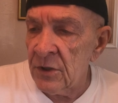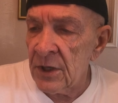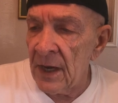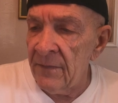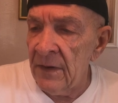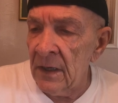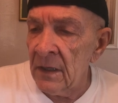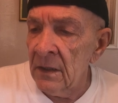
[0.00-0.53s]

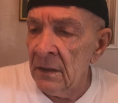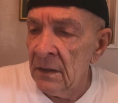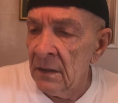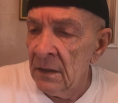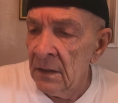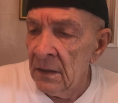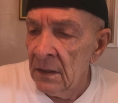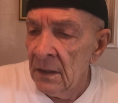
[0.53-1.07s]
Shaving
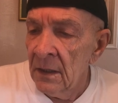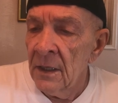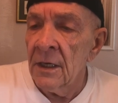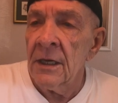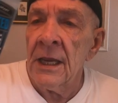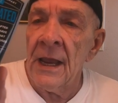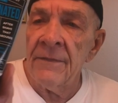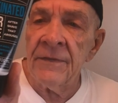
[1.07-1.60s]

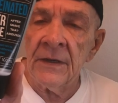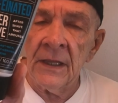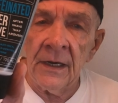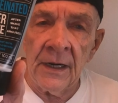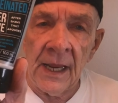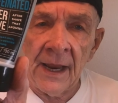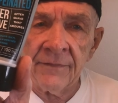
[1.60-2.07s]
caffeinated